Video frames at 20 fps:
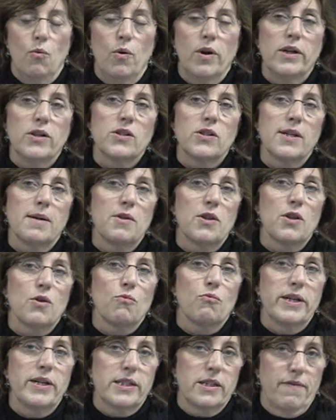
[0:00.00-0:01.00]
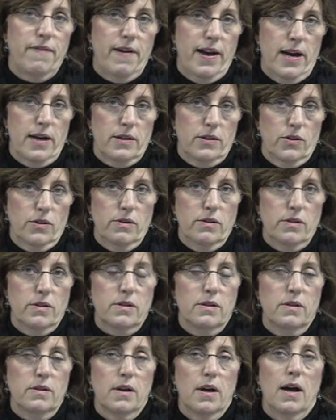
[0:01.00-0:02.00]
What are some of the risk
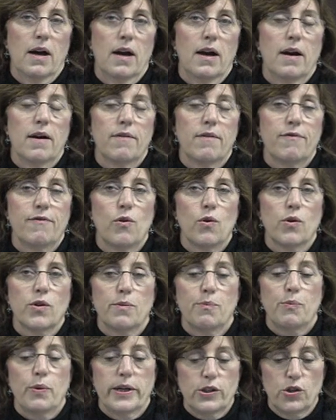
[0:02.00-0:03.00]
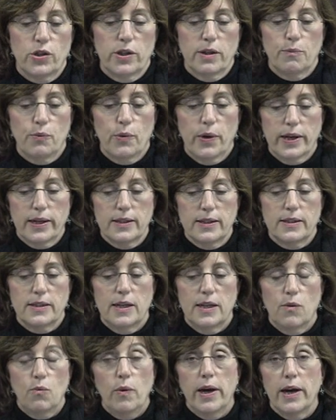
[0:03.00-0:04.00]
factors for depression in
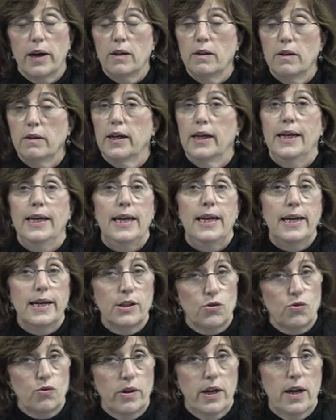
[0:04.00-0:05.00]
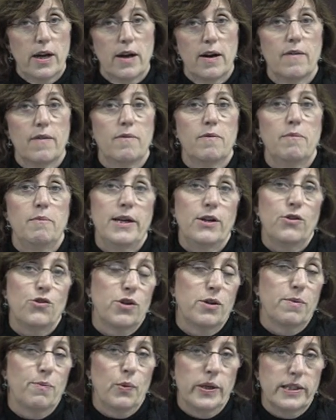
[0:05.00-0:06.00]
pregnancy? Well, any history of major
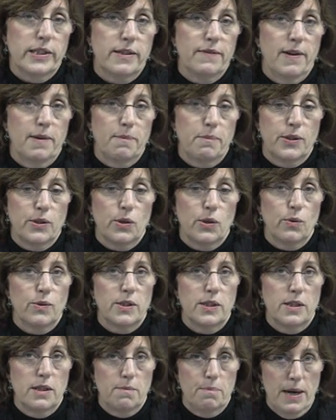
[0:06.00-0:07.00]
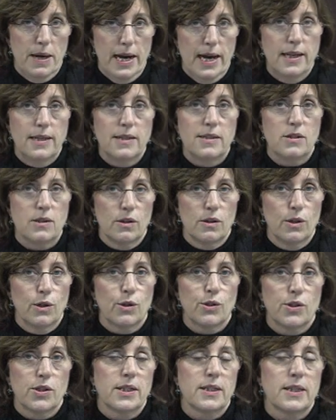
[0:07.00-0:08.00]
depressive episodes in the past
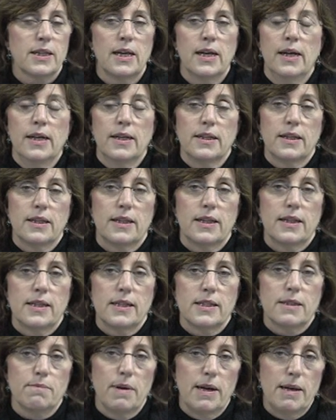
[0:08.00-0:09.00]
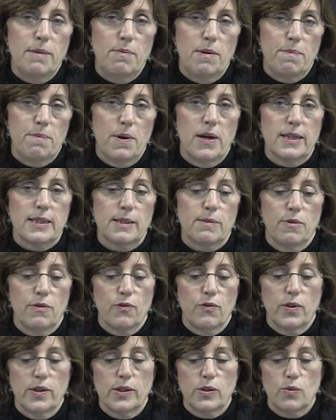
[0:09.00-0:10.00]
alerts us that this might be possible
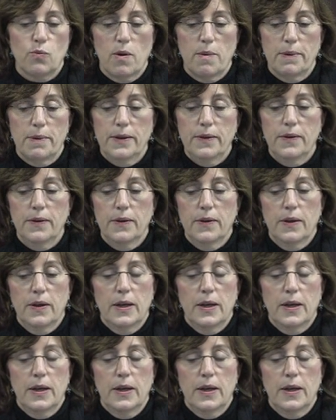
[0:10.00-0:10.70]
for this woman.